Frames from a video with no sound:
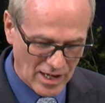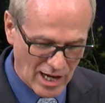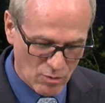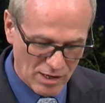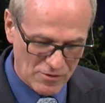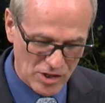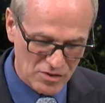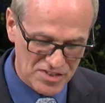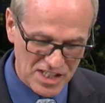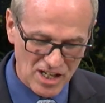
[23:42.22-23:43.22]
However, you
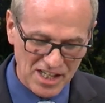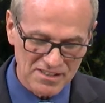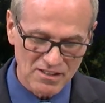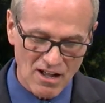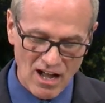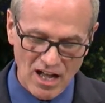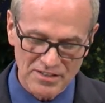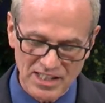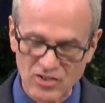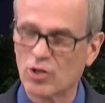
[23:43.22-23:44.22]
see God's law
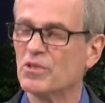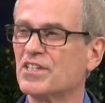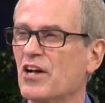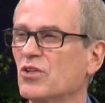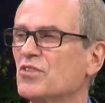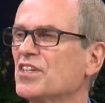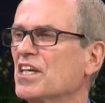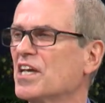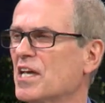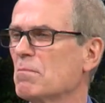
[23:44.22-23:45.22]
determines how you see
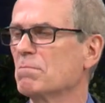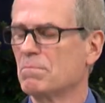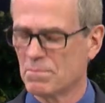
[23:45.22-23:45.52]
Him.